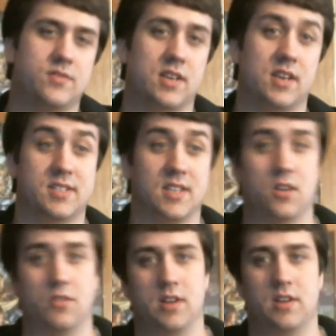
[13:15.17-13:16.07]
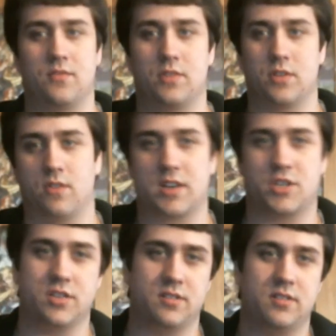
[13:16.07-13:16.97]
like, yes, they go in a different
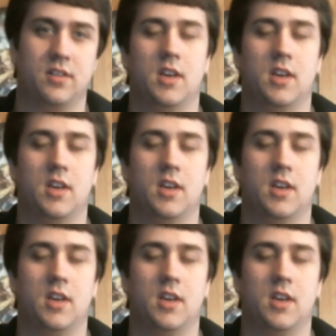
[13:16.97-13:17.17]
direction,